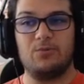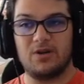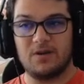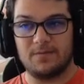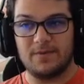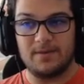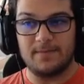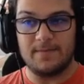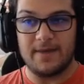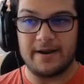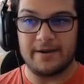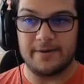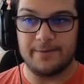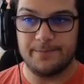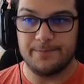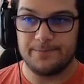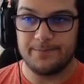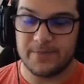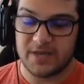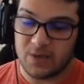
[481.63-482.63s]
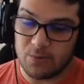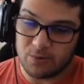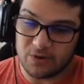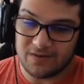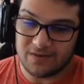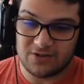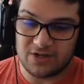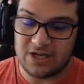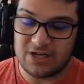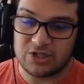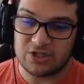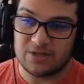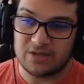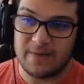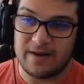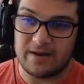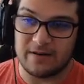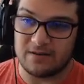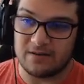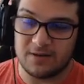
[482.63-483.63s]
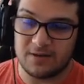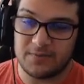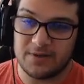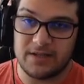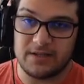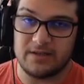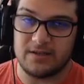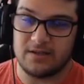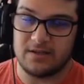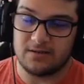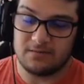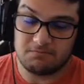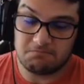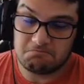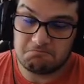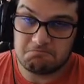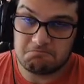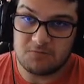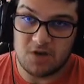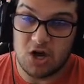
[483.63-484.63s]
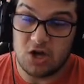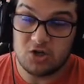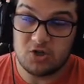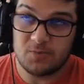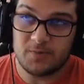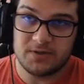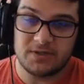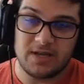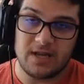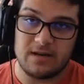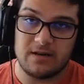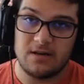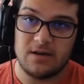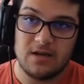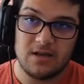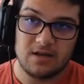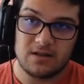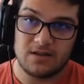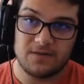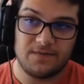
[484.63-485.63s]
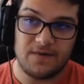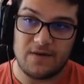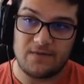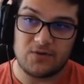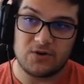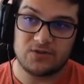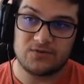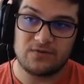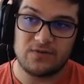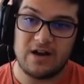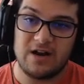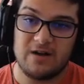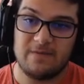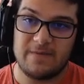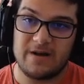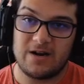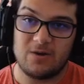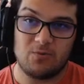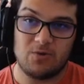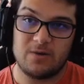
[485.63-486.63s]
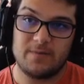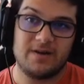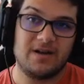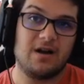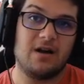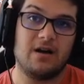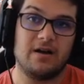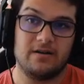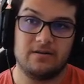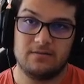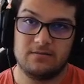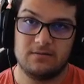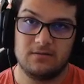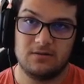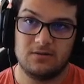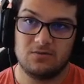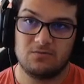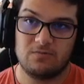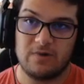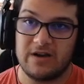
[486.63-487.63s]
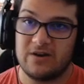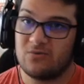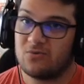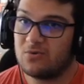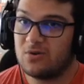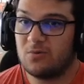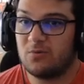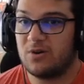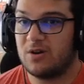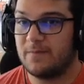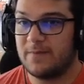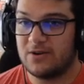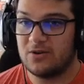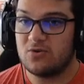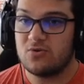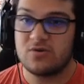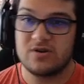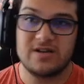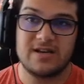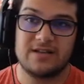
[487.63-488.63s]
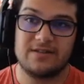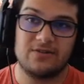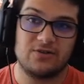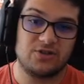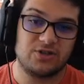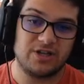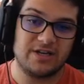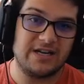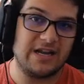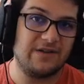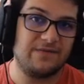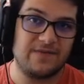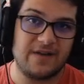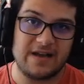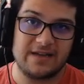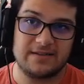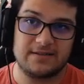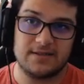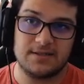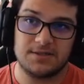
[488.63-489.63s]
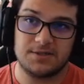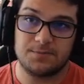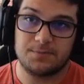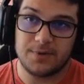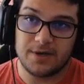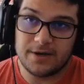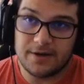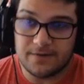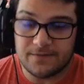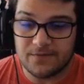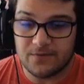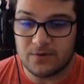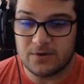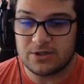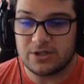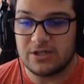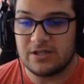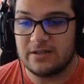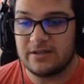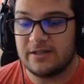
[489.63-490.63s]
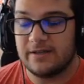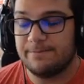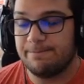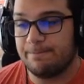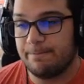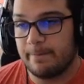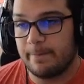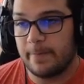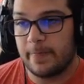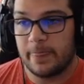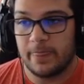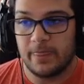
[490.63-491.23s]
he would have been meta. He would have changed the meta completely. 100%. The 5-cost flyer meta would have been gone, right? Or it would have been who can get their Shin out fastest. But unfortunately,